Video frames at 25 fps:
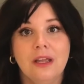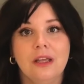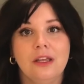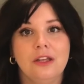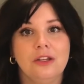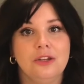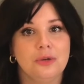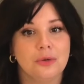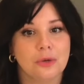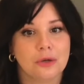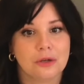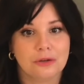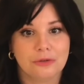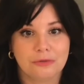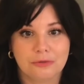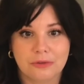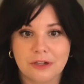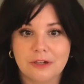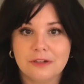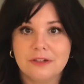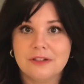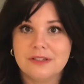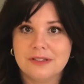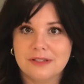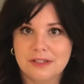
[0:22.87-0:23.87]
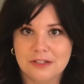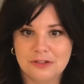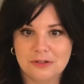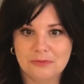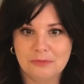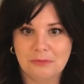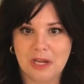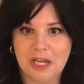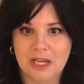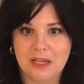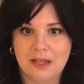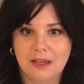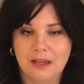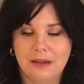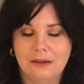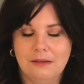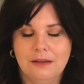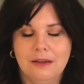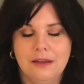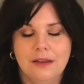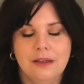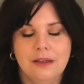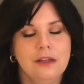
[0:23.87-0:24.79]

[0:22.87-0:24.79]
in your career decision making,